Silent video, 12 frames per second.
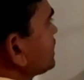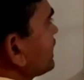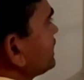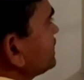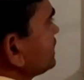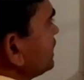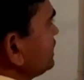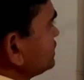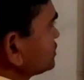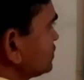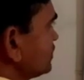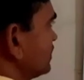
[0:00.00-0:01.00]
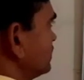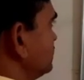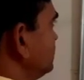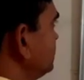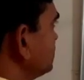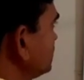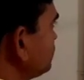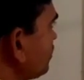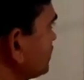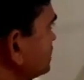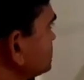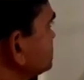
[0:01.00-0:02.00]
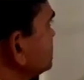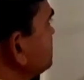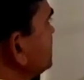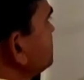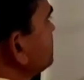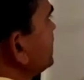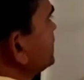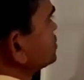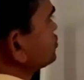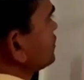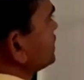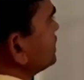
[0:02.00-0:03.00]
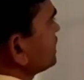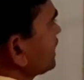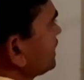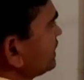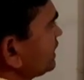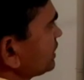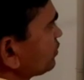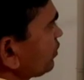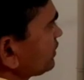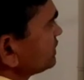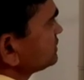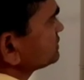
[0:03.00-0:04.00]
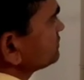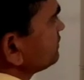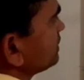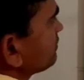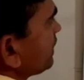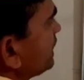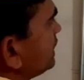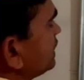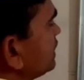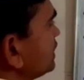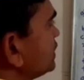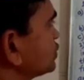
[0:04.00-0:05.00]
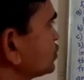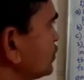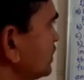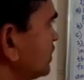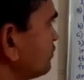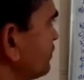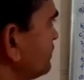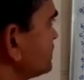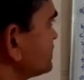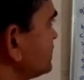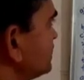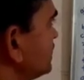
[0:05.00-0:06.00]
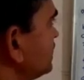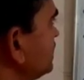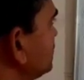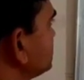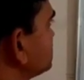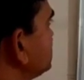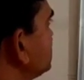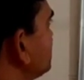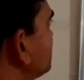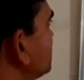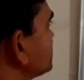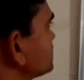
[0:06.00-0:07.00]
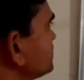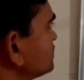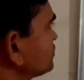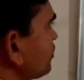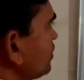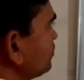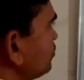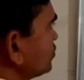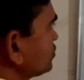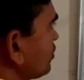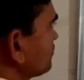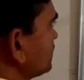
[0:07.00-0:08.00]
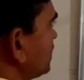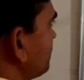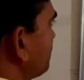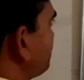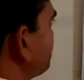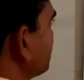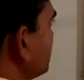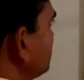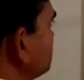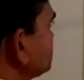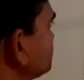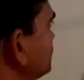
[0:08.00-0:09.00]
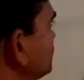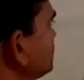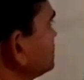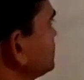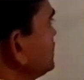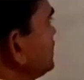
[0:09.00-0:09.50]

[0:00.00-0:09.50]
writing and historian. What is the mean by historical writing and what is the mean by historian? We will see here the definitions for both of them. So first,